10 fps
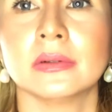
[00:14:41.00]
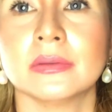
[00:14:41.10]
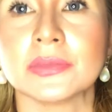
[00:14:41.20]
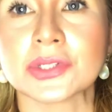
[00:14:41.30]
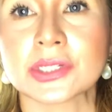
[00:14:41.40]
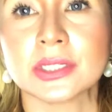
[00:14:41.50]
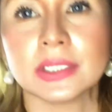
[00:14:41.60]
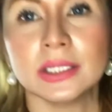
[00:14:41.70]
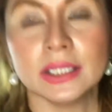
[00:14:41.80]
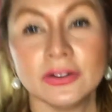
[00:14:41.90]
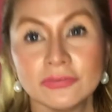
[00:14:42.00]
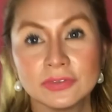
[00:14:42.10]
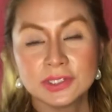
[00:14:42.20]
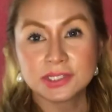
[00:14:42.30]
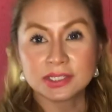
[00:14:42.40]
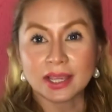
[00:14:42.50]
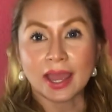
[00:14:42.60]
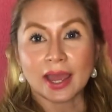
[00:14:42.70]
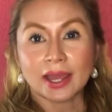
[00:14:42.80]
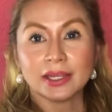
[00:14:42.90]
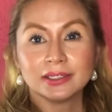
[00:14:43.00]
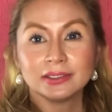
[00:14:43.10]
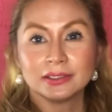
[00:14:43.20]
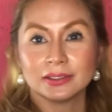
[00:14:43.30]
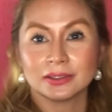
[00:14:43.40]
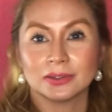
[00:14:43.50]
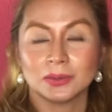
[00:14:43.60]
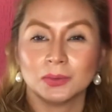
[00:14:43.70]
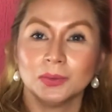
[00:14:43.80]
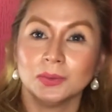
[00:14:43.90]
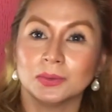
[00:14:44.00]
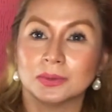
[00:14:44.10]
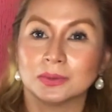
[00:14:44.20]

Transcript: Just gonna lift the stand. Ooh.